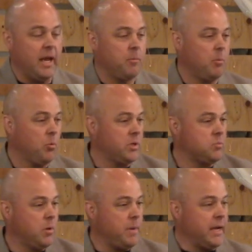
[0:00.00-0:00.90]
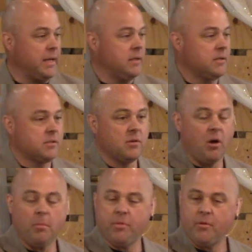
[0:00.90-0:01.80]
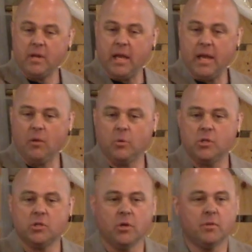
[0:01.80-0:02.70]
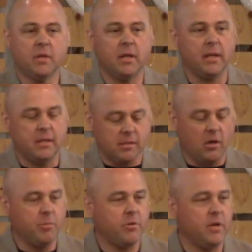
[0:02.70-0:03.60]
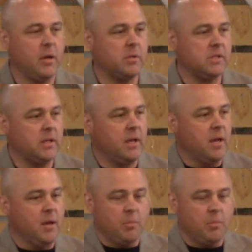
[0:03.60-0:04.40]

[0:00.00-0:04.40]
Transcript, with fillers: And remember, we went back into Psalm 38 and we showed that in Psalm 38 we see